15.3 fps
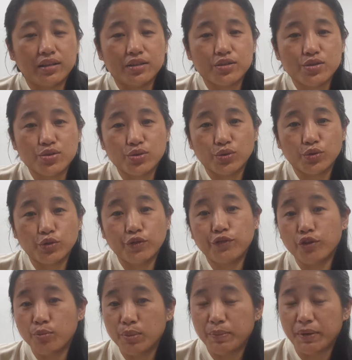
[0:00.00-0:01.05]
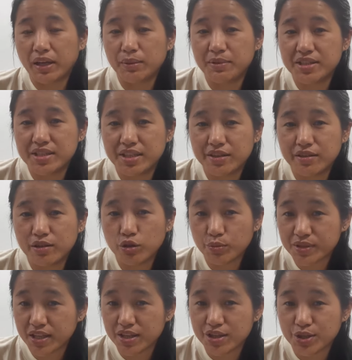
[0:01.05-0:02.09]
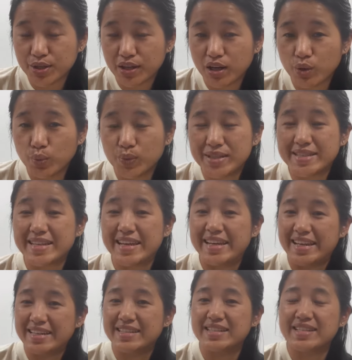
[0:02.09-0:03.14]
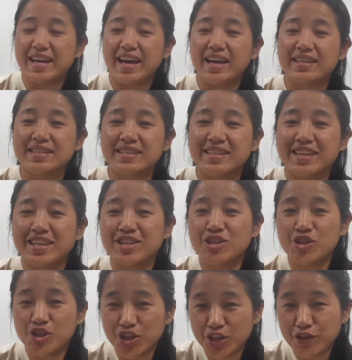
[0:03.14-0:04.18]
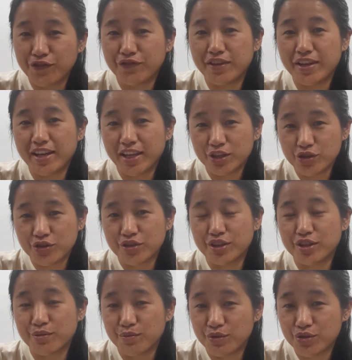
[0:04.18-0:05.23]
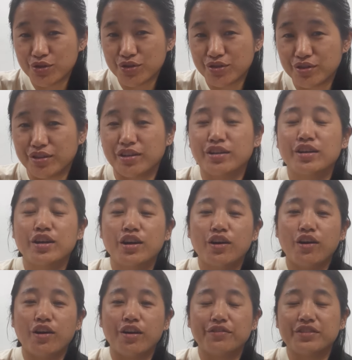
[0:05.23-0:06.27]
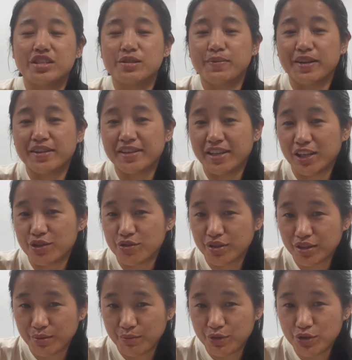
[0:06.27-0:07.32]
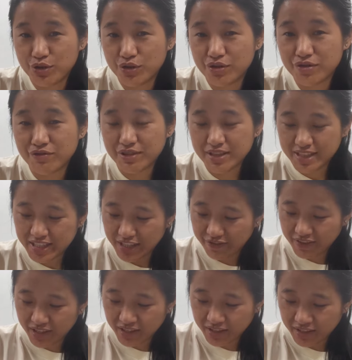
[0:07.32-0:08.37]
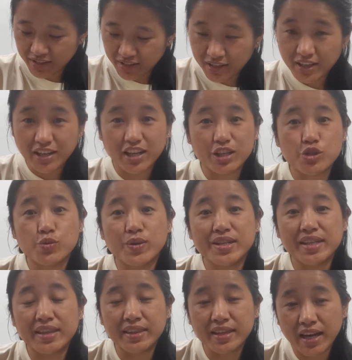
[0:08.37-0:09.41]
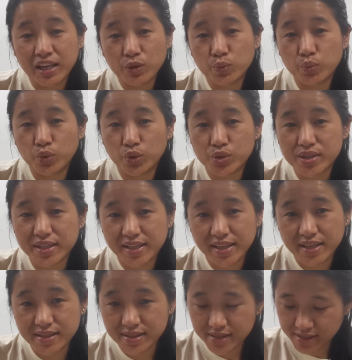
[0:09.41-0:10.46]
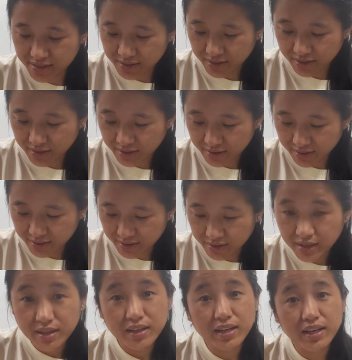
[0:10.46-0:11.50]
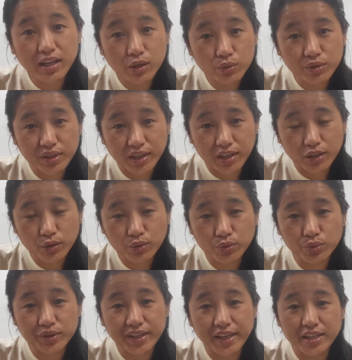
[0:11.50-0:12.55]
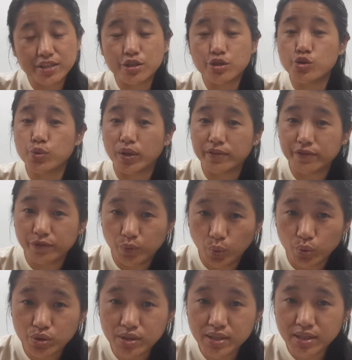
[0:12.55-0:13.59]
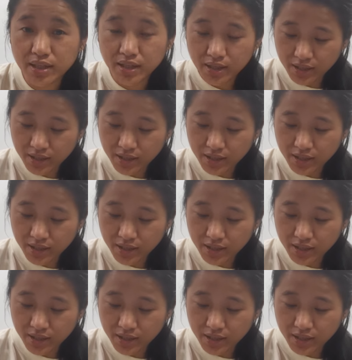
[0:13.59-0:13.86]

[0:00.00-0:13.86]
So former parliamentarian Lobsang Yishilao was elected as the Chief Election Commissioner of the Tibetan Election Commission, receiving 29 votes against Thalungel, who gained 12 votes.